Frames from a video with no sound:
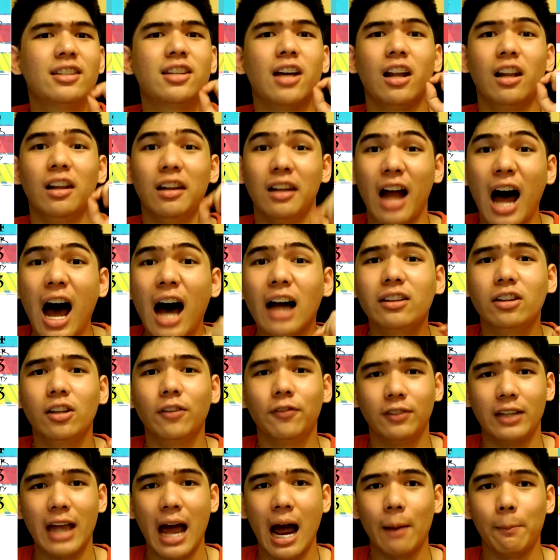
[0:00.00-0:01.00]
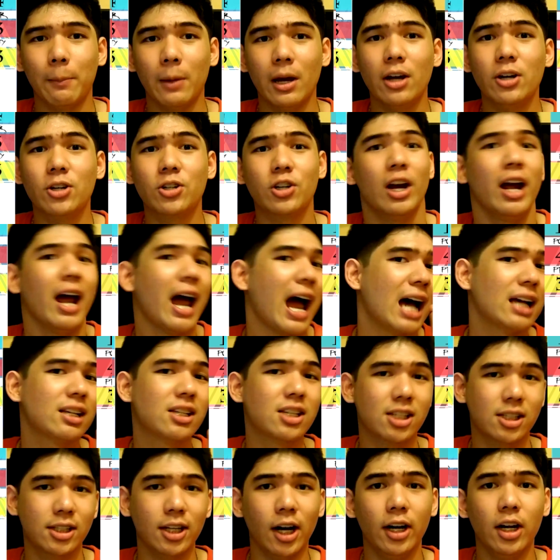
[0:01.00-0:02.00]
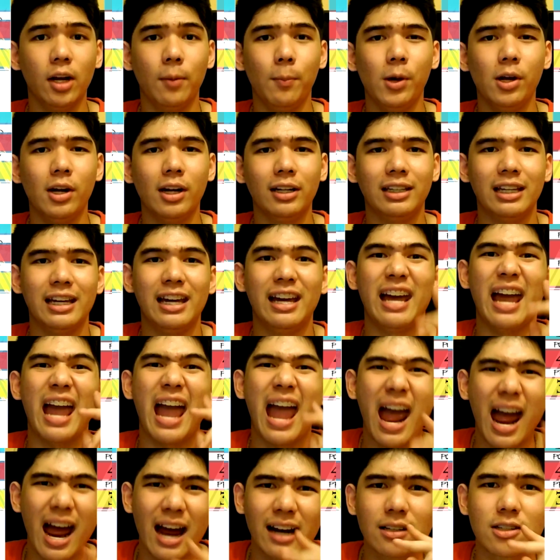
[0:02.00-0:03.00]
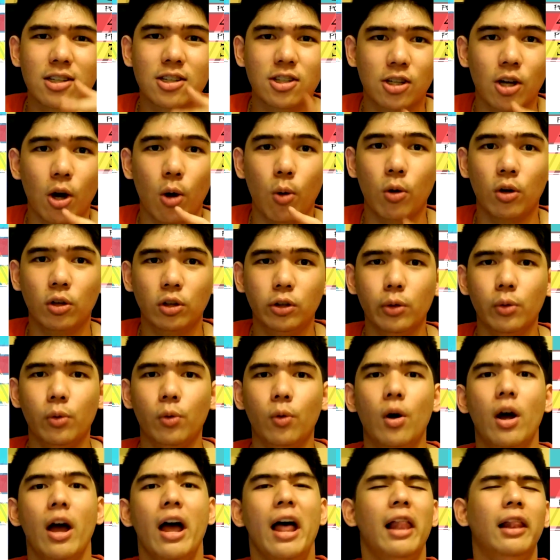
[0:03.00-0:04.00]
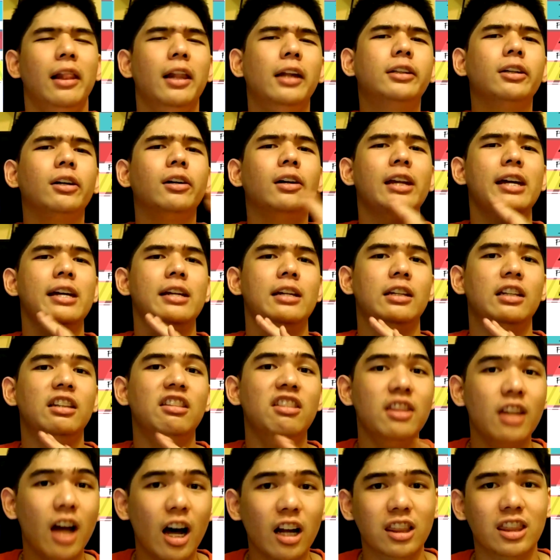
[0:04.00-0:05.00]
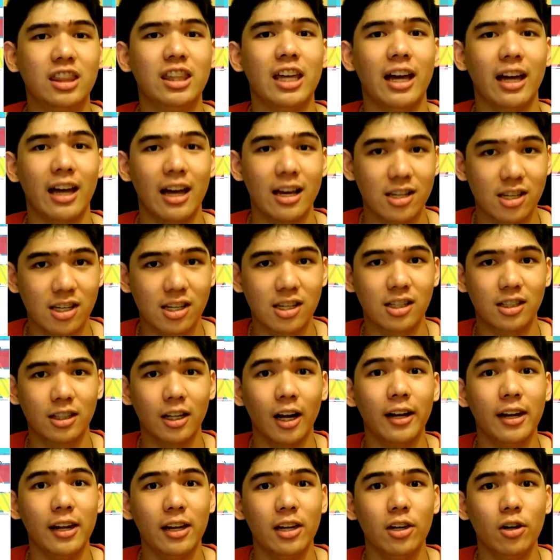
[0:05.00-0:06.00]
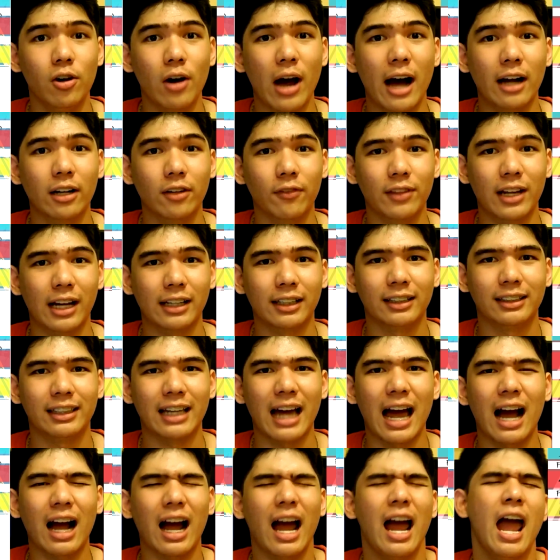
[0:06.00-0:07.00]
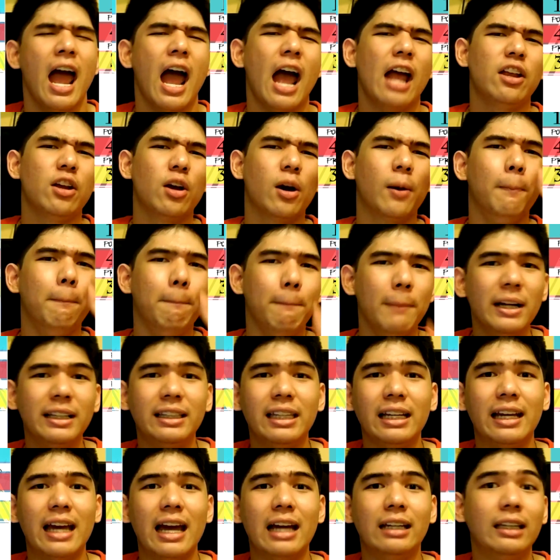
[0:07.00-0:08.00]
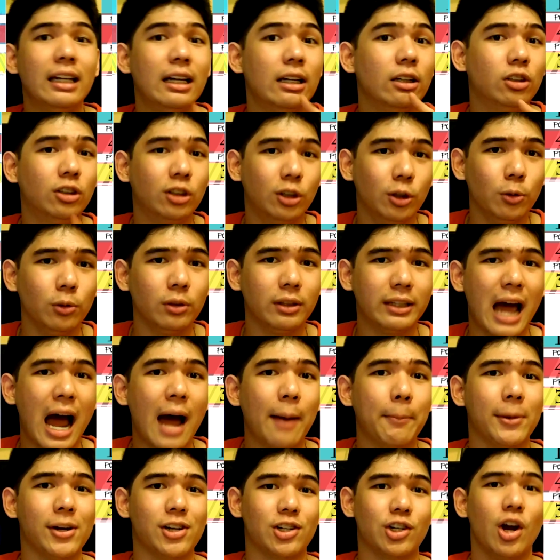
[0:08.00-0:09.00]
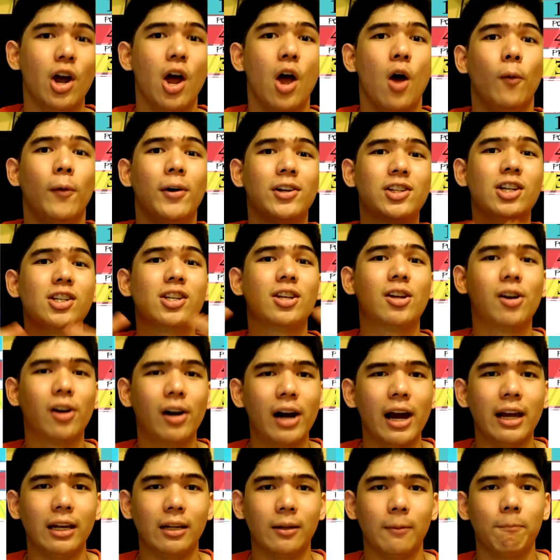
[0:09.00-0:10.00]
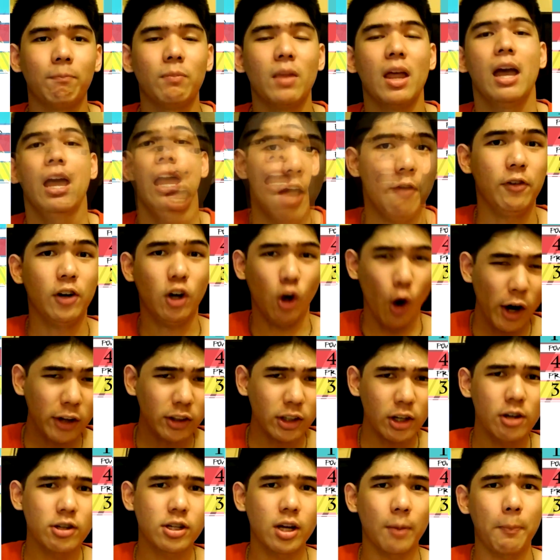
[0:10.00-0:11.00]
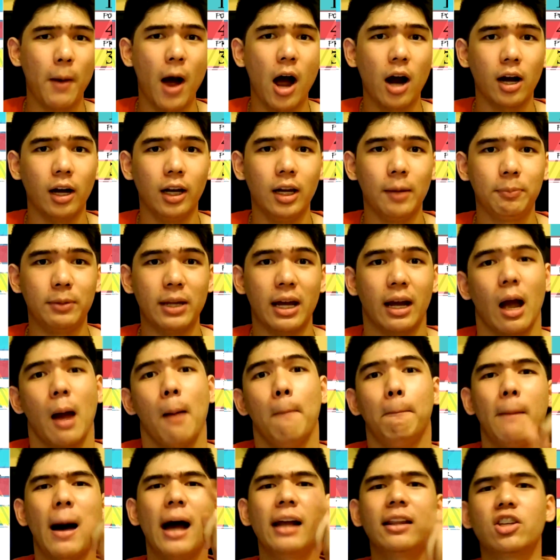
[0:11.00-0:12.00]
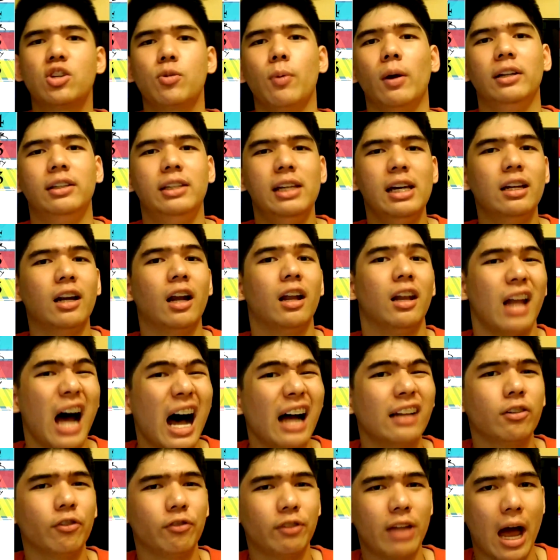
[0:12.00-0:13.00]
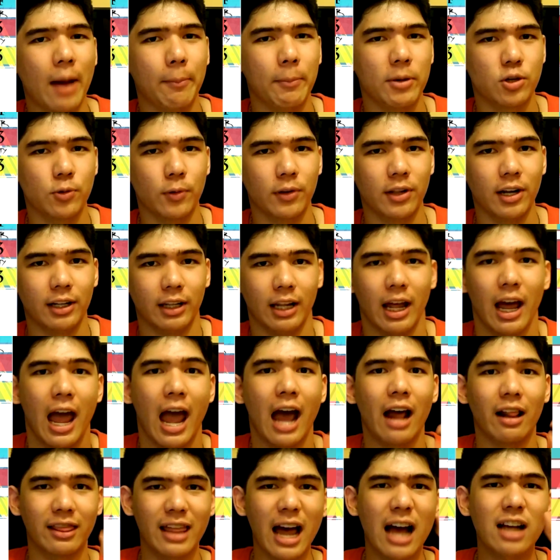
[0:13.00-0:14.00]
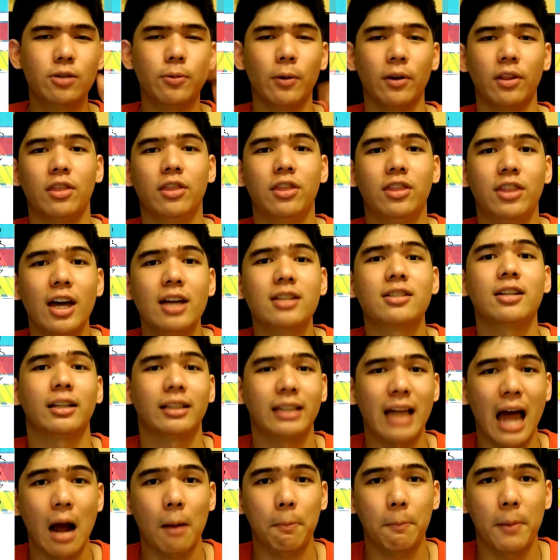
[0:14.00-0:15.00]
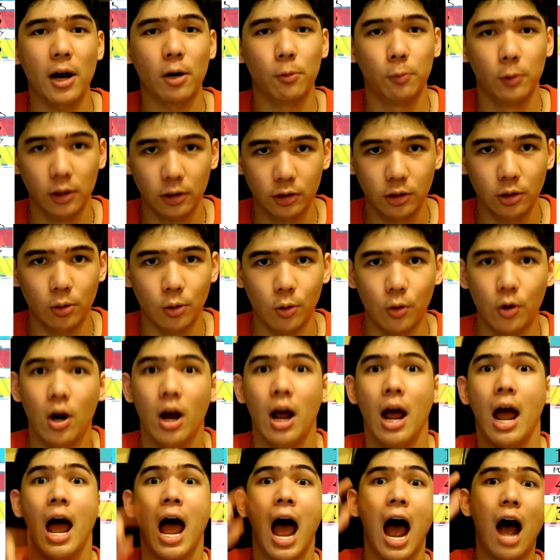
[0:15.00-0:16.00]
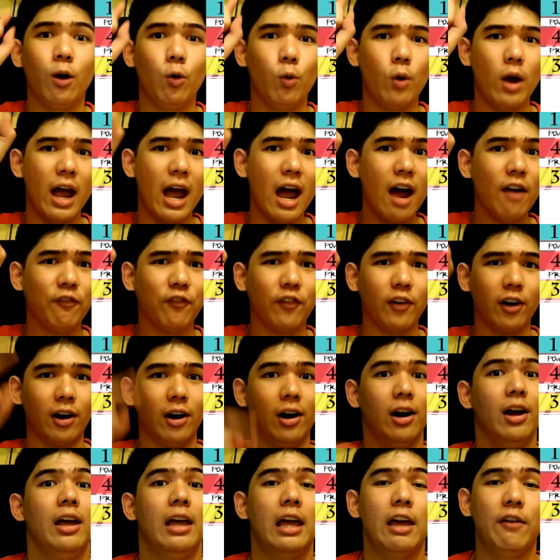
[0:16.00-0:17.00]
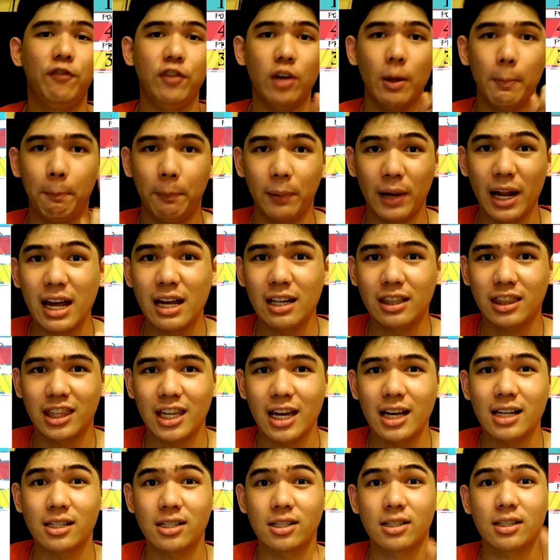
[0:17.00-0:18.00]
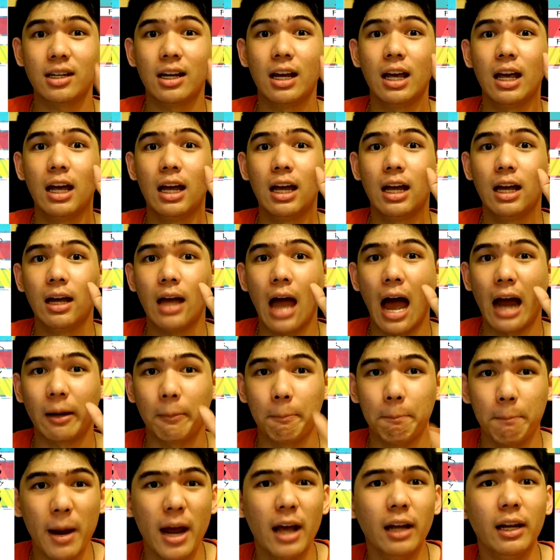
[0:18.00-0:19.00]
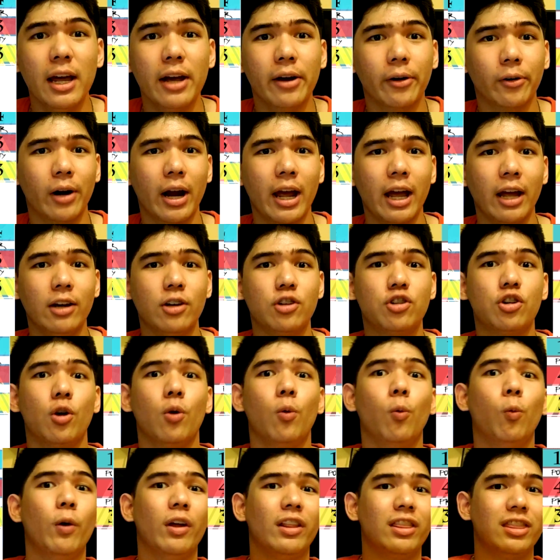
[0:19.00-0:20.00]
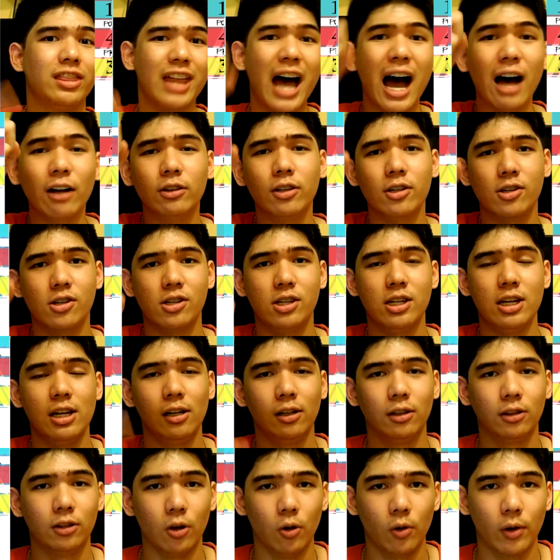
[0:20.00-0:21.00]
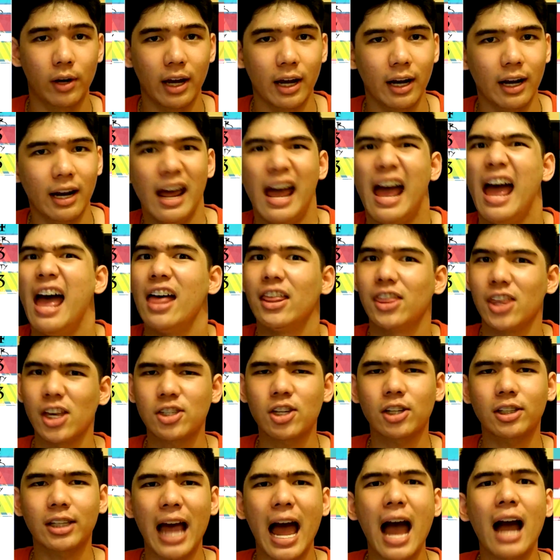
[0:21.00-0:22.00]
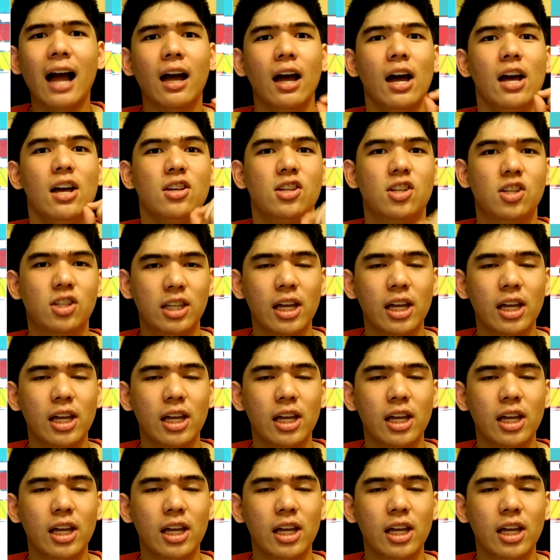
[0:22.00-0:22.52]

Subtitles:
deals a lot of damage, has stun immunity, and soak too. Literally nothing is stunning you out of that attack, and you're mitigating 2 damage, which is great. If you're going to use Apocalyptic, might as well deal a lot of damage with it, and that's what this attack pair will do. However, if you play this at melee range without the seal token, this attack